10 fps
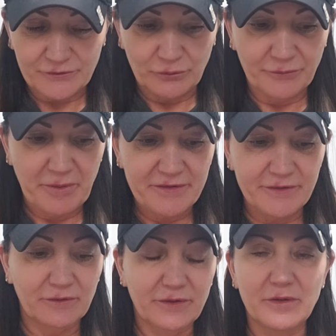So it's
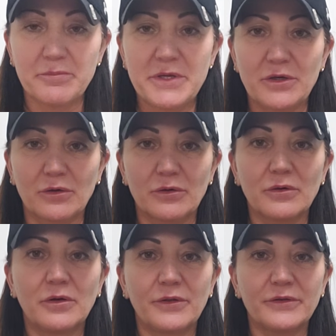basically the
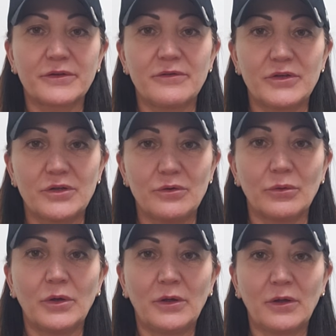mirror that's giving
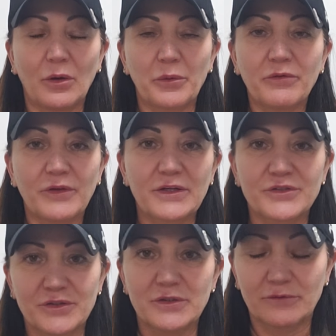you a
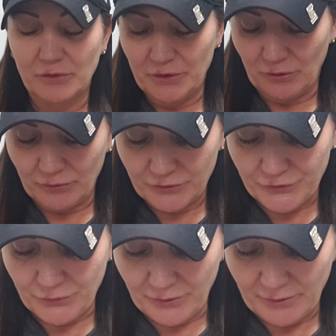reflection of what you're
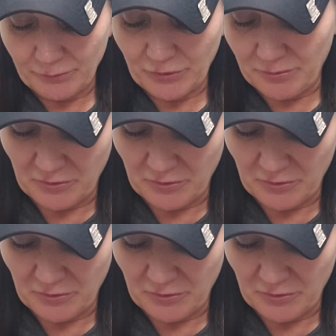shooting. Pretty